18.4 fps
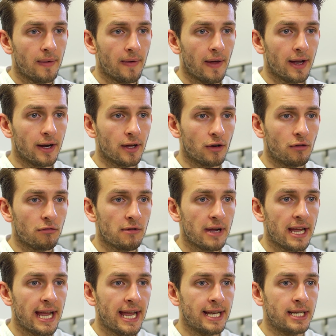an
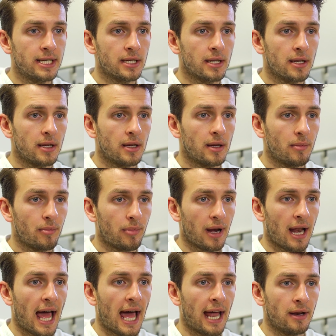agreed
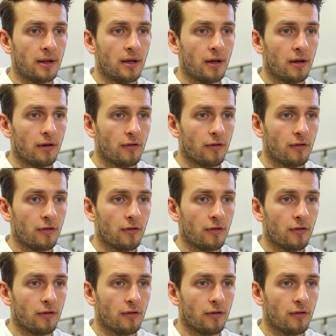plan